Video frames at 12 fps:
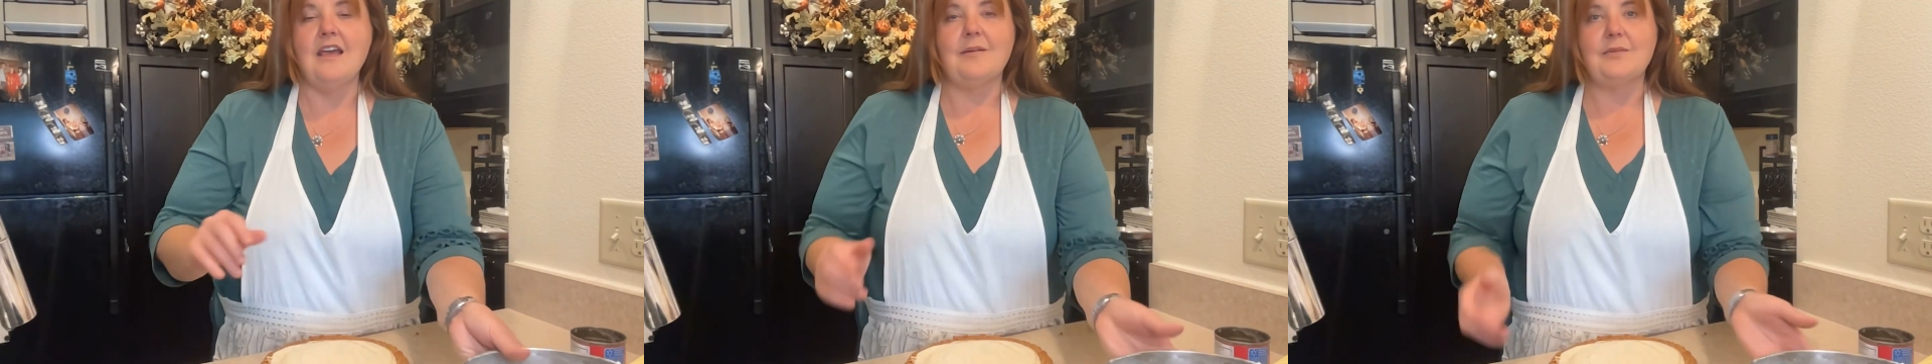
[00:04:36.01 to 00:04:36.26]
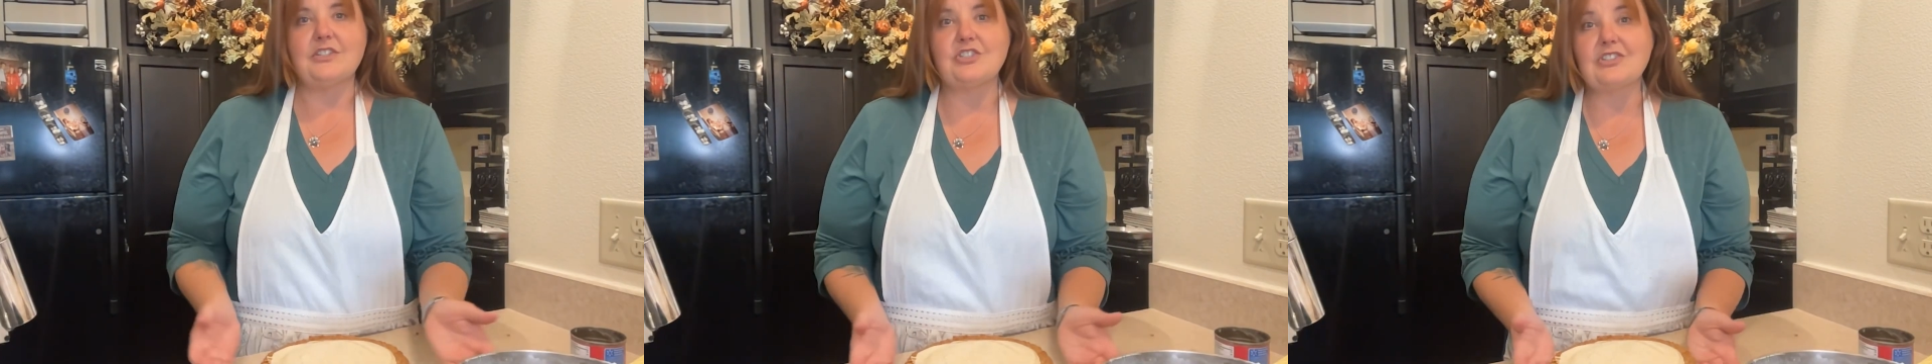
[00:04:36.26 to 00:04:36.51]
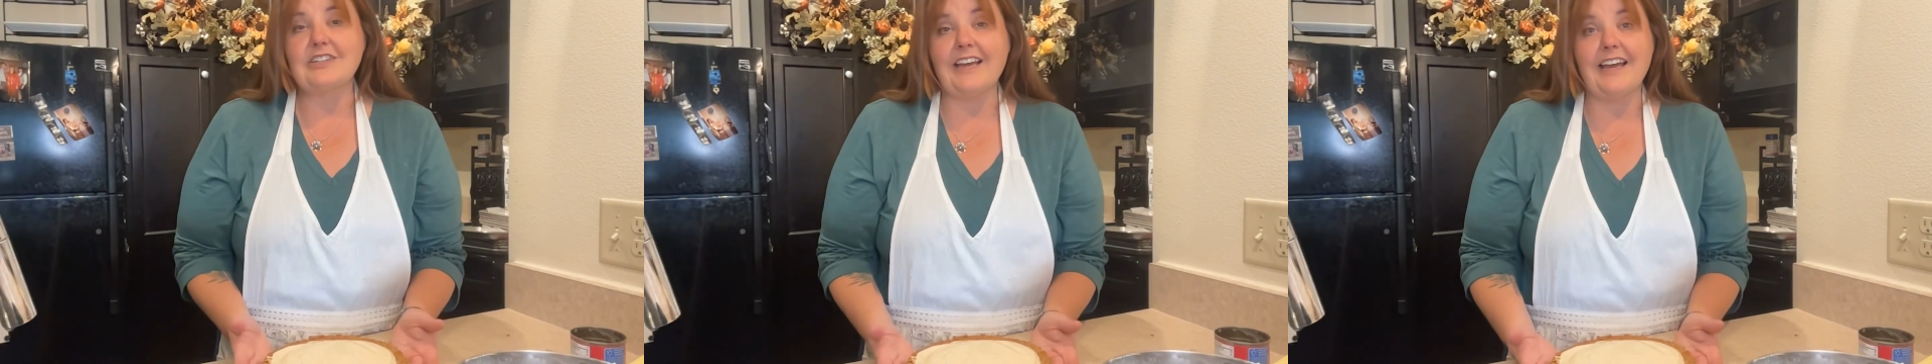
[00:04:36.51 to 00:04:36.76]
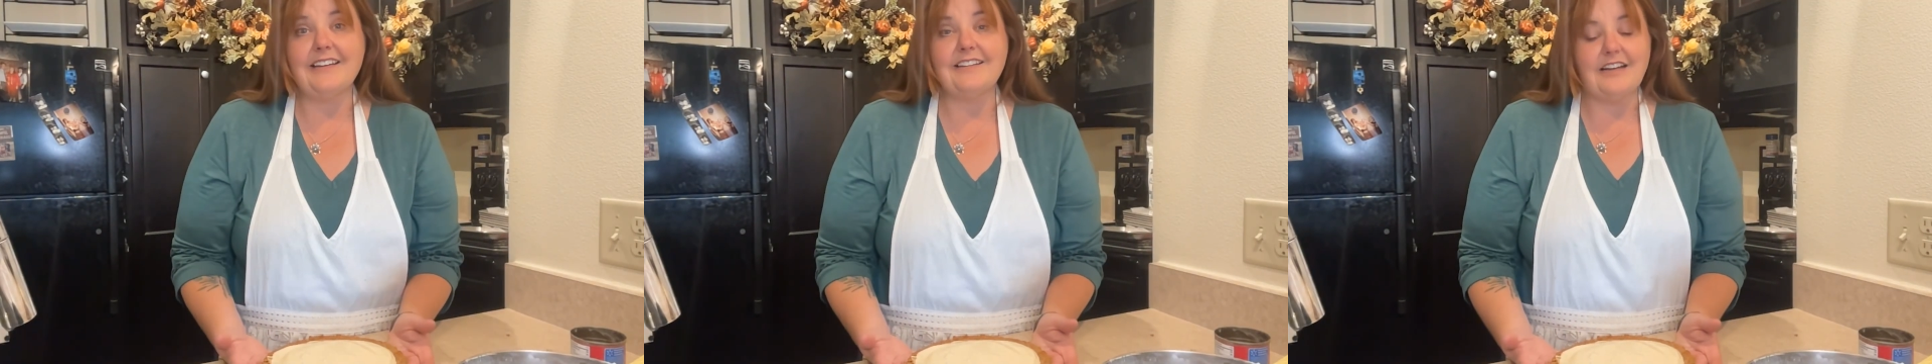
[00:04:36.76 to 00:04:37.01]
This is,
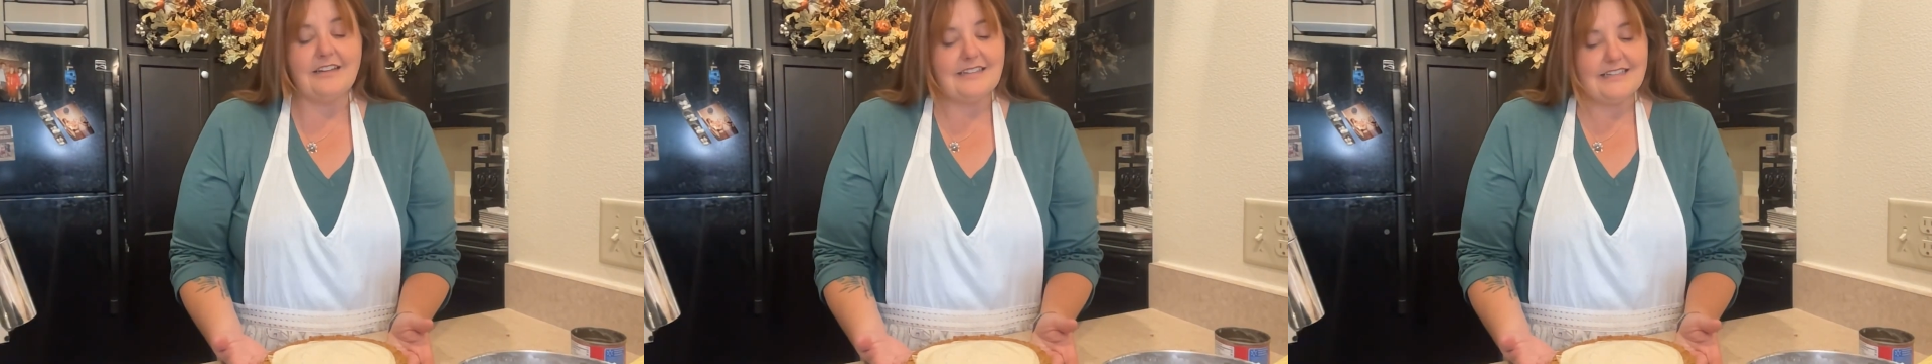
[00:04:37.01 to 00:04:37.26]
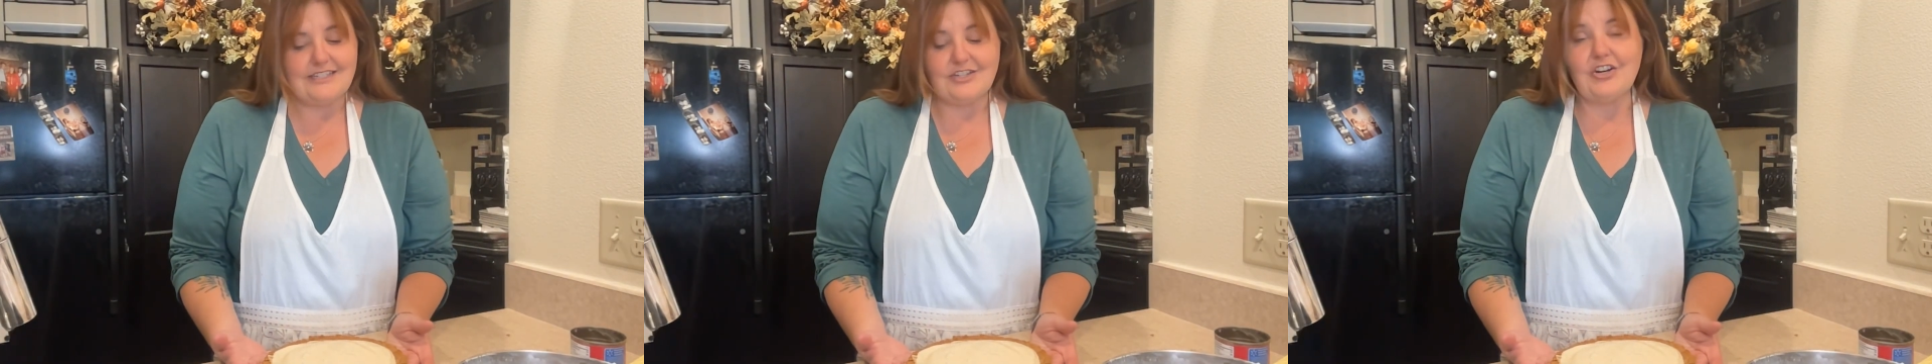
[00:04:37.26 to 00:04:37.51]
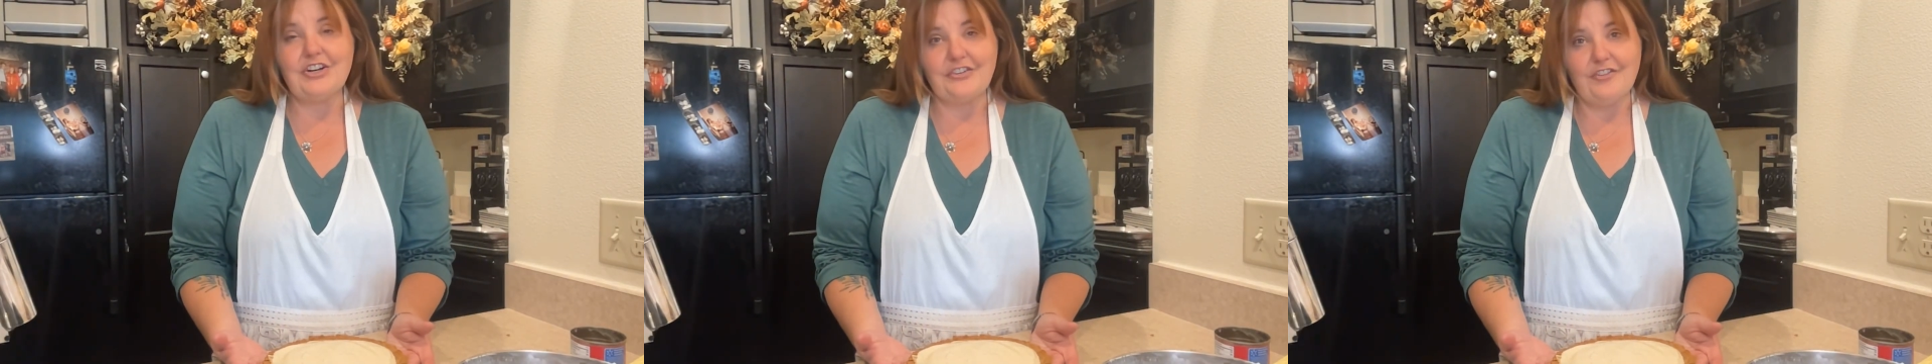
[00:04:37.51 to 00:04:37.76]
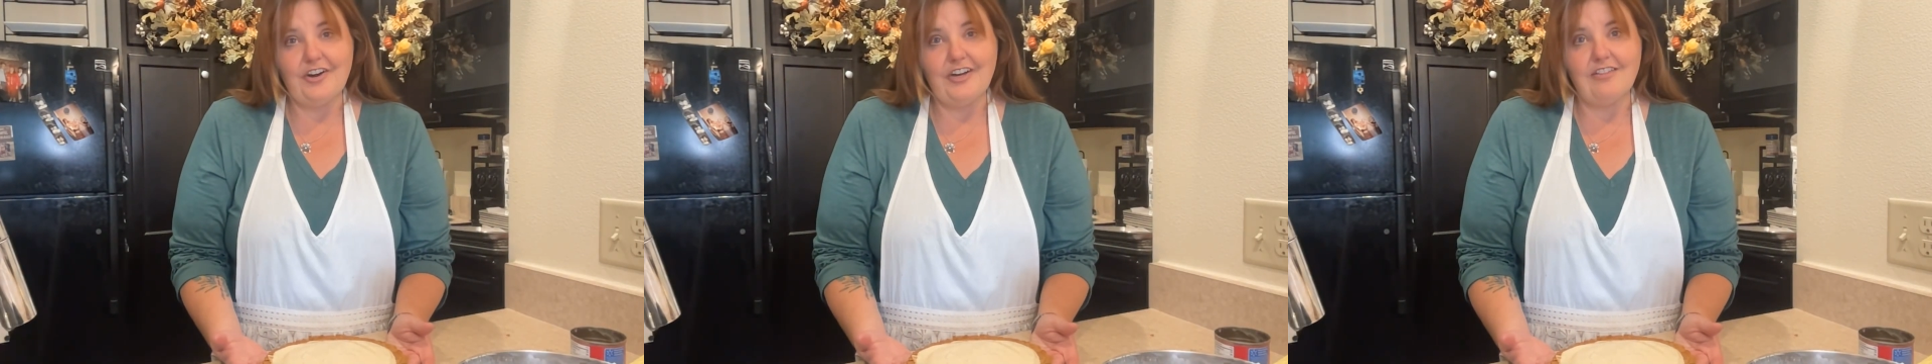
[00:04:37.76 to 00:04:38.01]
again, doesn't cook
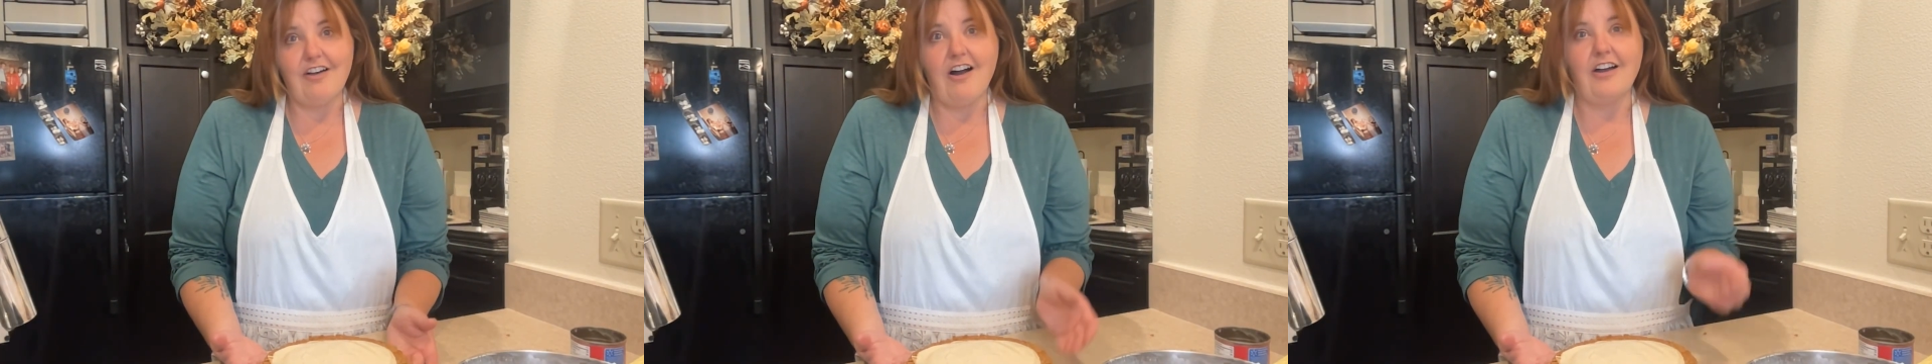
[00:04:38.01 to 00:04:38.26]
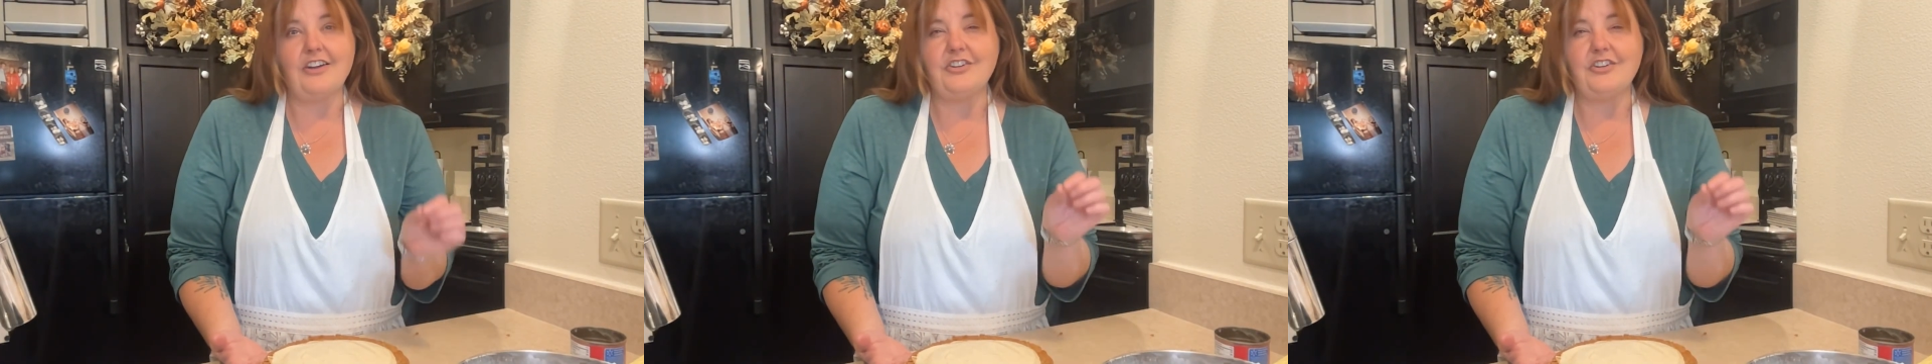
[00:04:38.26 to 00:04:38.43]
very long.